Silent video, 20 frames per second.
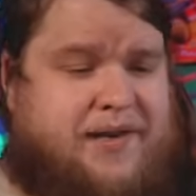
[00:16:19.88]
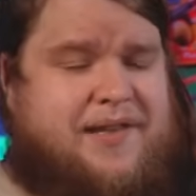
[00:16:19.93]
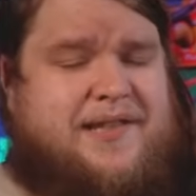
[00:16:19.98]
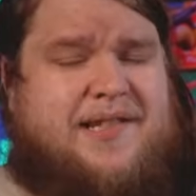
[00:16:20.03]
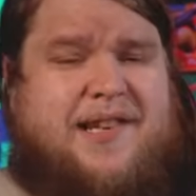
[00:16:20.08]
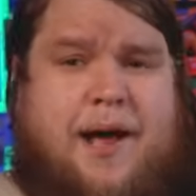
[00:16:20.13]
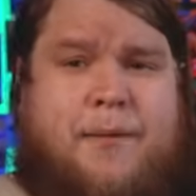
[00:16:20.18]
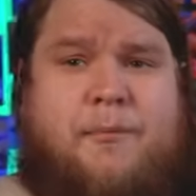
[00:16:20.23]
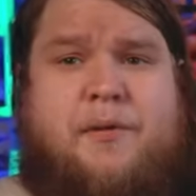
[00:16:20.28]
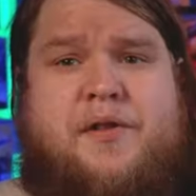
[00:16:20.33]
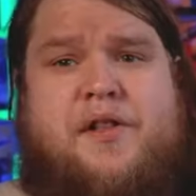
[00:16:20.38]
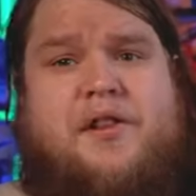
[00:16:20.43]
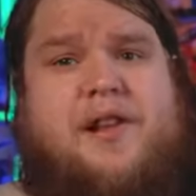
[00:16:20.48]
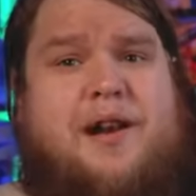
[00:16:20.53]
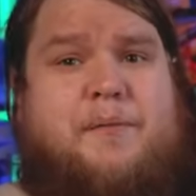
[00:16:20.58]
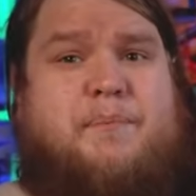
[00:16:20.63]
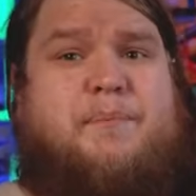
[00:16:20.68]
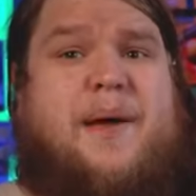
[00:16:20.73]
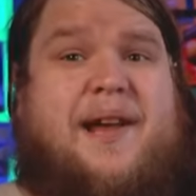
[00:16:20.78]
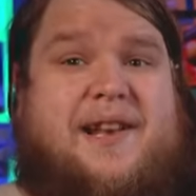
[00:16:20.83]
but it does come with a
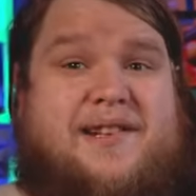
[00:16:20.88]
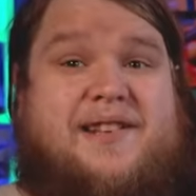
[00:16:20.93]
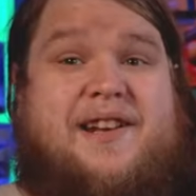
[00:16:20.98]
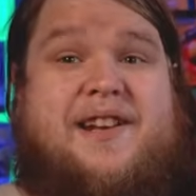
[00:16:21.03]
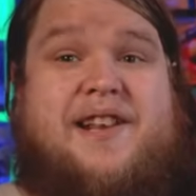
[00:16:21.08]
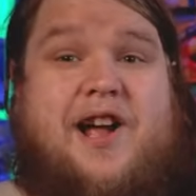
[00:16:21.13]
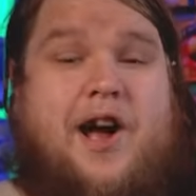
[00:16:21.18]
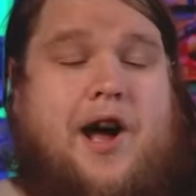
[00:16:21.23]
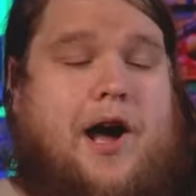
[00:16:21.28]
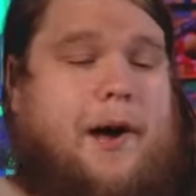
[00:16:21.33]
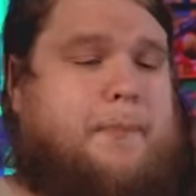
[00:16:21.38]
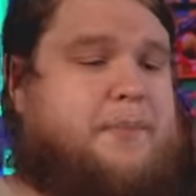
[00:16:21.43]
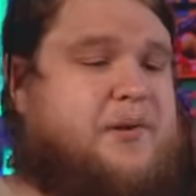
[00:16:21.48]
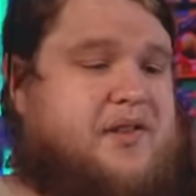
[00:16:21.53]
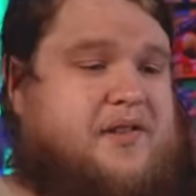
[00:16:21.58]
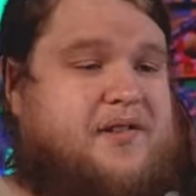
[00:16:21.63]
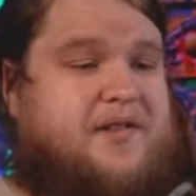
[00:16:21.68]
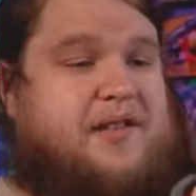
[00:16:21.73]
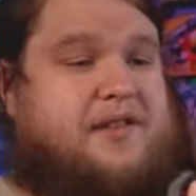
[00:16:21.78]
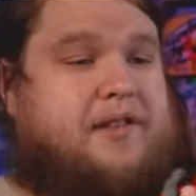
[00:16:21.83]
lot of Picatinny
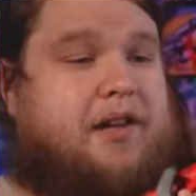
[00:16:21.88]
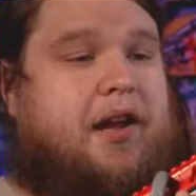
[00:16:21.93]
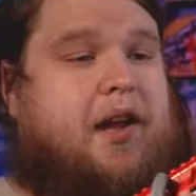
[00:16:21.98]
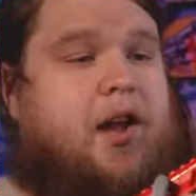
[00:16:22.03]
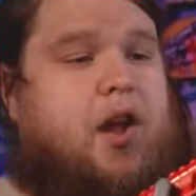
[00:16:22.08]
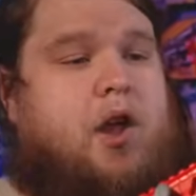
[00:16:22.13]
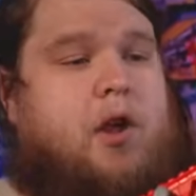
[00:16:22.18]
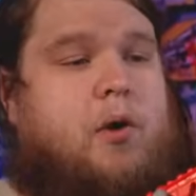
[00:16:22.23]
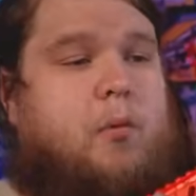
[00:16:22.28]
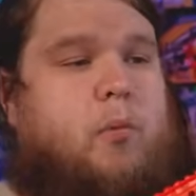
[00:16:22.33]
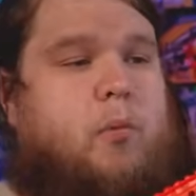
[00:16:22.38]
options, like the